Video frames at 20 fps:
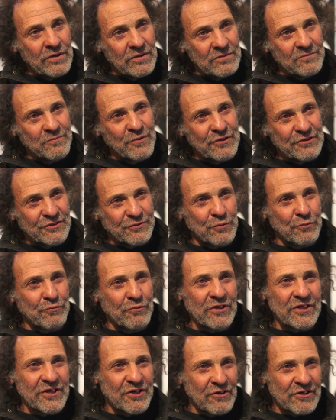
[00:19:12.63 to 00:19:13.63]
because we've
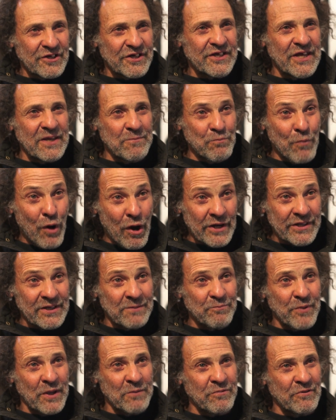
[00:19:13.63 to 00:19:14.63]
really got to keep
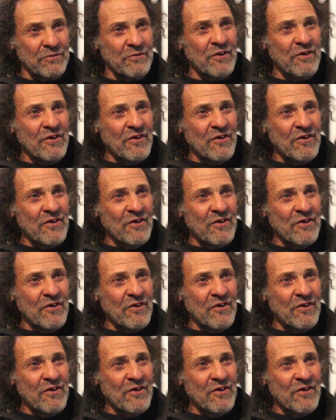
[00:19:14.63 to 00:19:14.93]
minding people